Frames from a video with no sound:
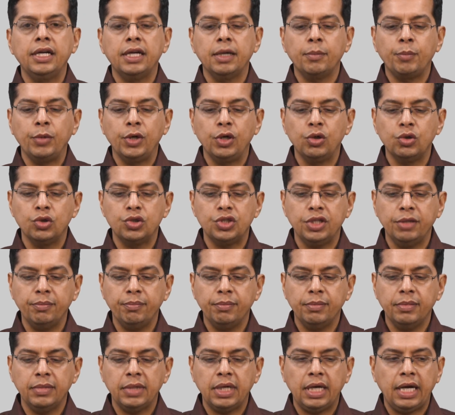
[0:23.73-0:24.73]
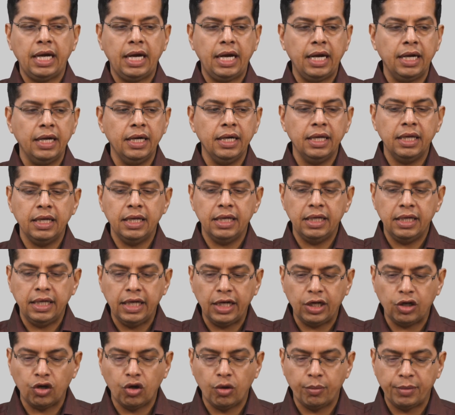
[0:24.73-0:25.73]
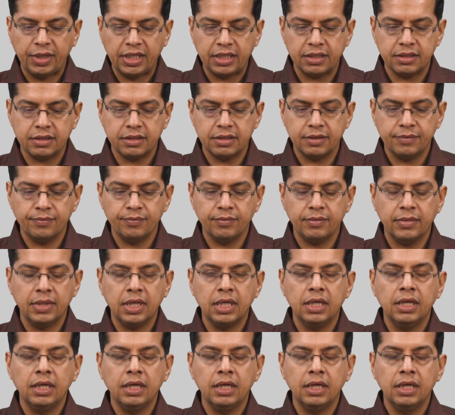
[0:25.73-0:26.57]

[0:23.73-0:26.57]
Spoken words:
Entrepreneurship and Economics.